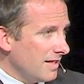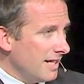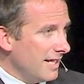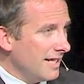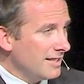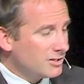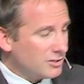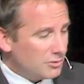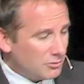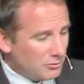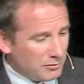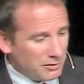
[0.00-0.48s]

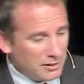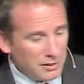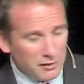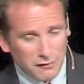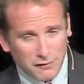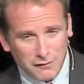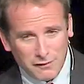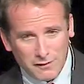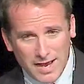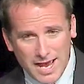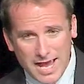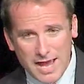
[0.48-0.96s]
It's a real
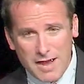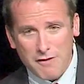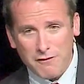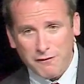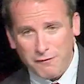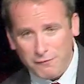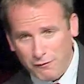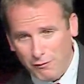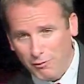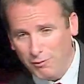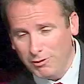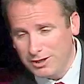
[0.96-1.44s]
fight
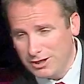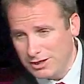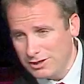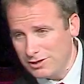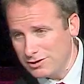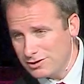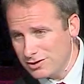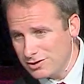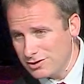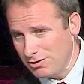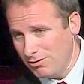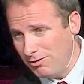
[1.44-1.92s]
for
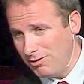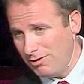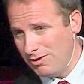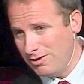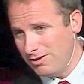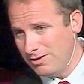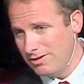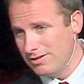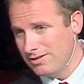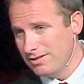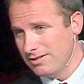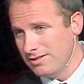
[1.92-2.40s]
your
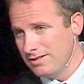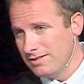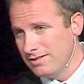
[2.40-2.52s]
soul.